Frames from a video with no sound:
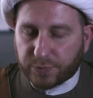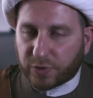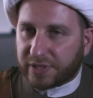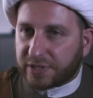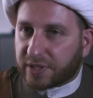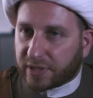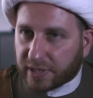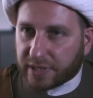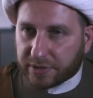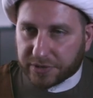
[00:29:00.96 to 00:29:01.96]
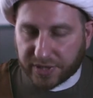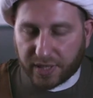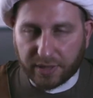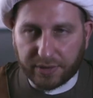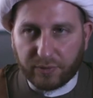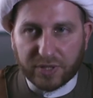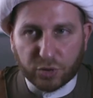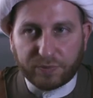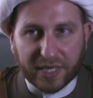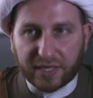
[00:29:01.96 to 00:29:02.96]
political leaders are the ones
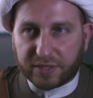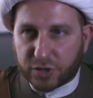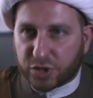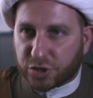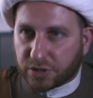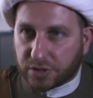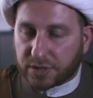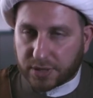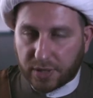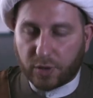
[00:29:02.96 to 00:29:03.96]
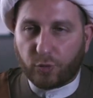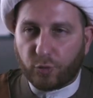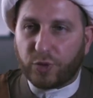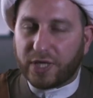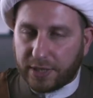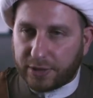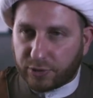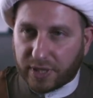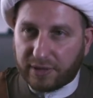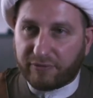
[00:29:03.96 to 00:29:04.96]
who are making decisions. We need
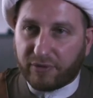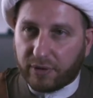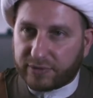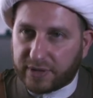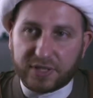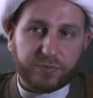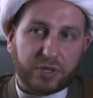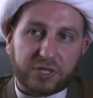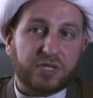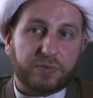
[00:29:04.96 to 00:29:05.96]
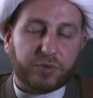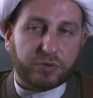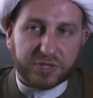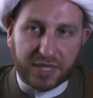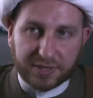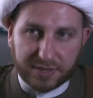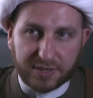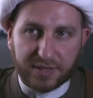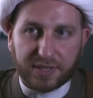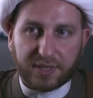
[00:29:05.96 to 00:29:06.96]
to get involved in this political process,
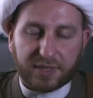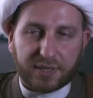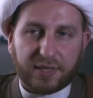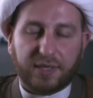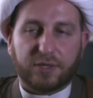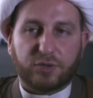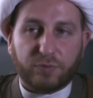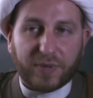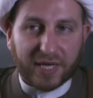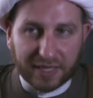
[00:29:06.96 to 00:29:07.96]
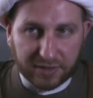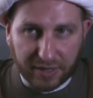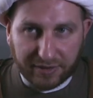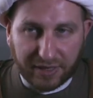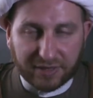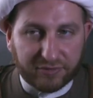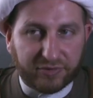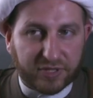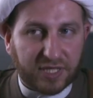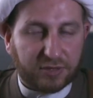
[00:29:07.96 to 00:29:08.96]
okay, to make a
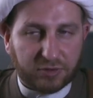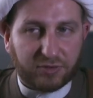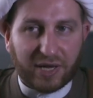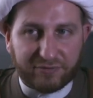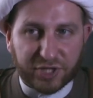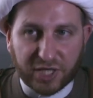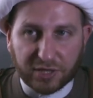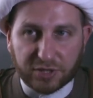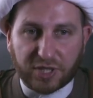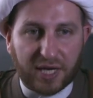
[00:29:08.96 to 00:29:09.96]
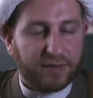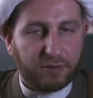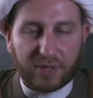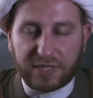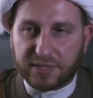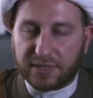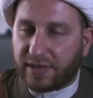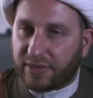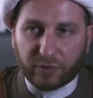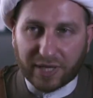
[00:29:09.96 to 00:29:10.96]
difference and to drive change. Otherwise,
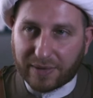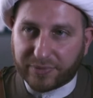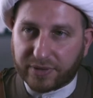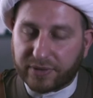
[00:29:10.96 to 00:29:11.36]
nothing will happen.